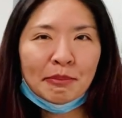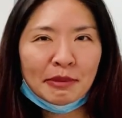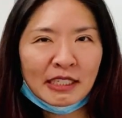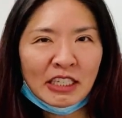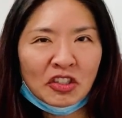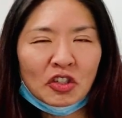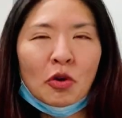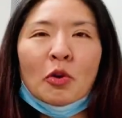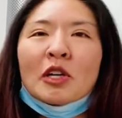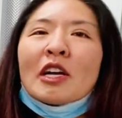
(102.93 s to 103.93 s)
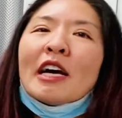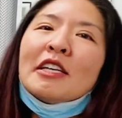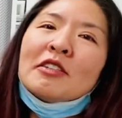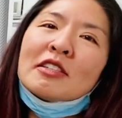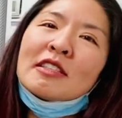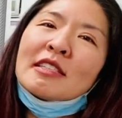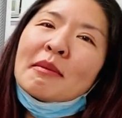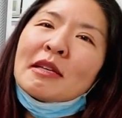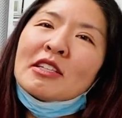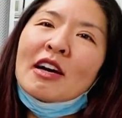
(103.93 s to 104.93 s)
bleach or not use
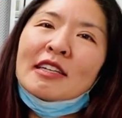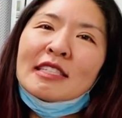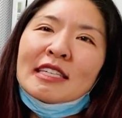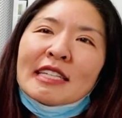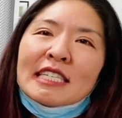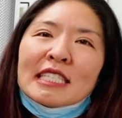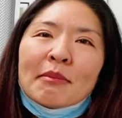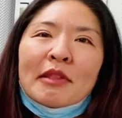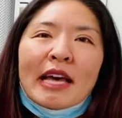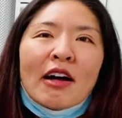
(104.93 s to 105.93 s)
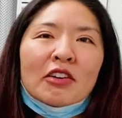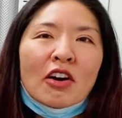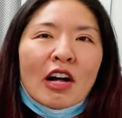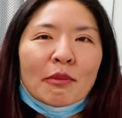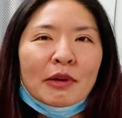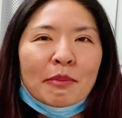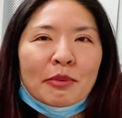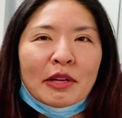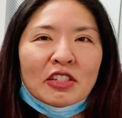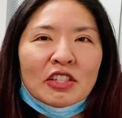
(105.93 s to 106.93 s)
something toxic like some of the alcohol
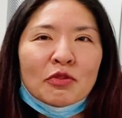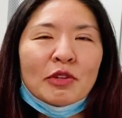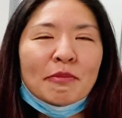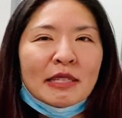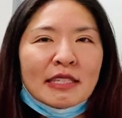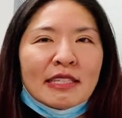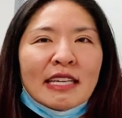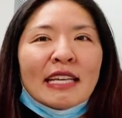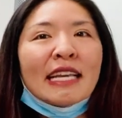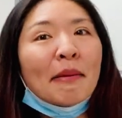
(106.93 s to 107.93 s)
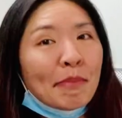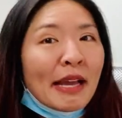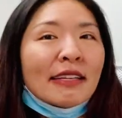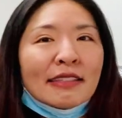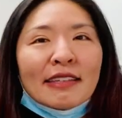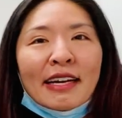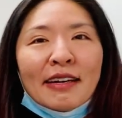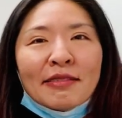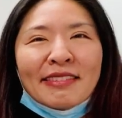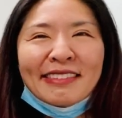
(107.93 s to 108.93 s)
preparations we've been seeing get banned
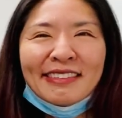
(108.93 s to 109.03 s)
now.